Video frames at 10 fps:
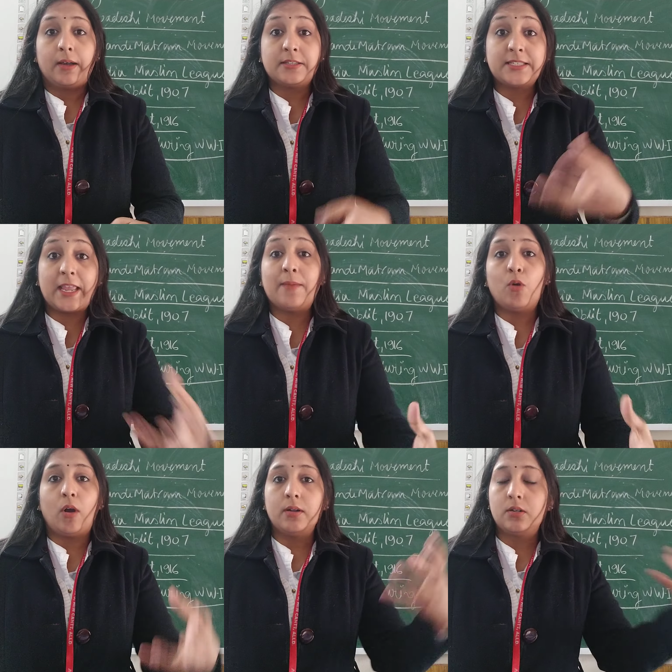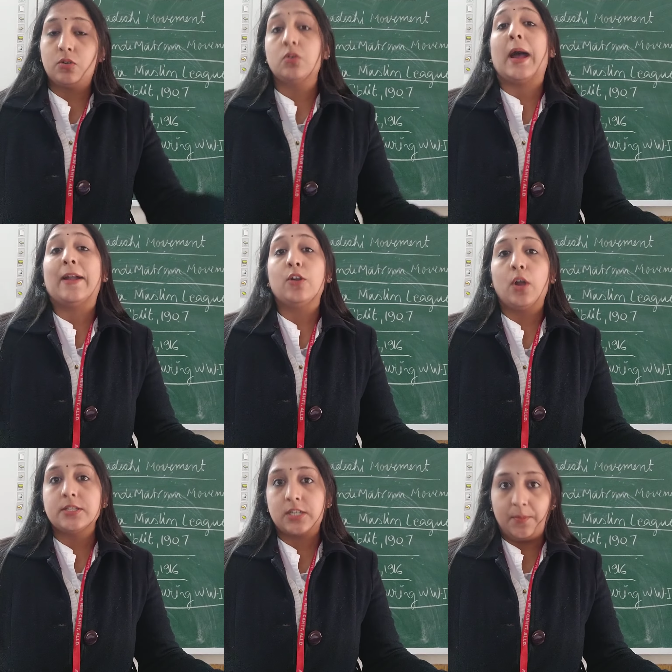same on
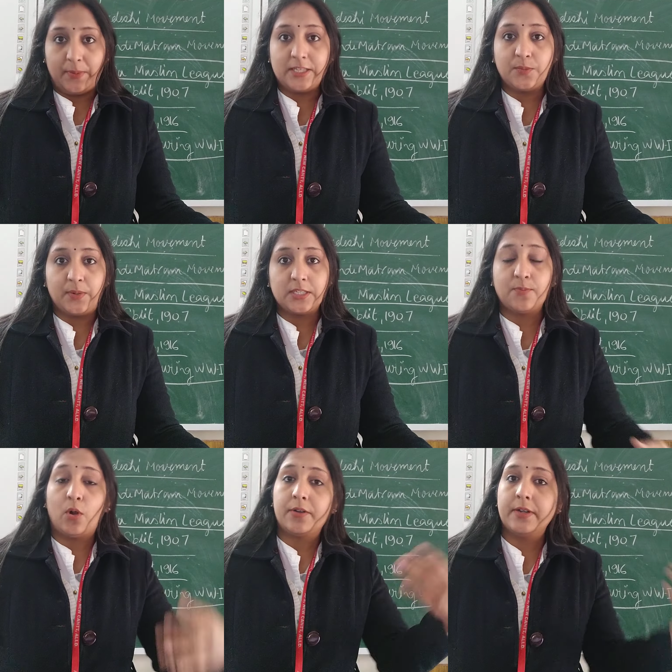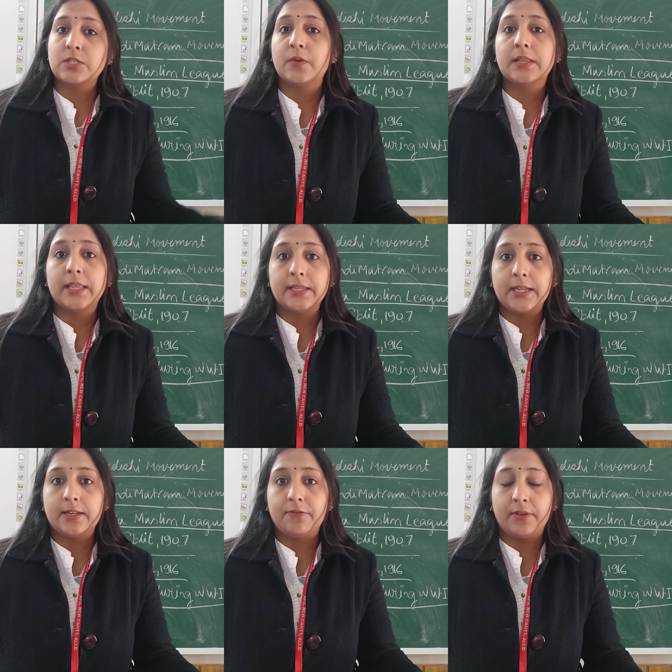ideological principles, moderates were
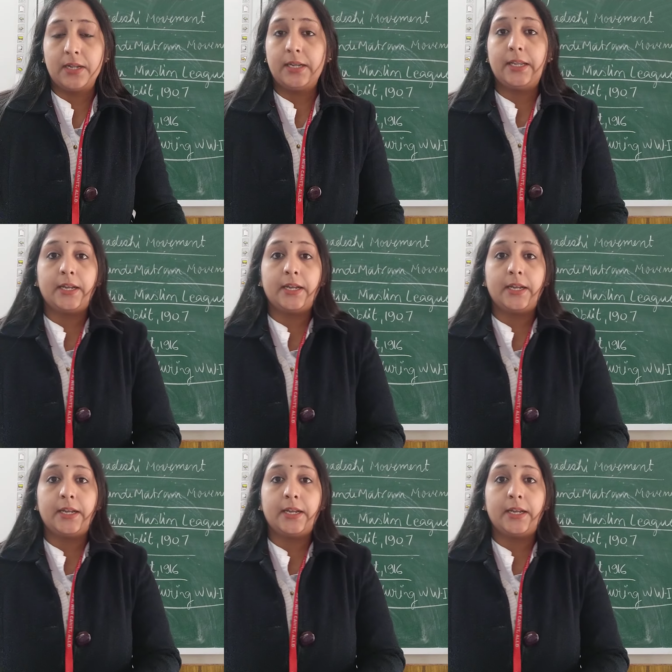thinking differently,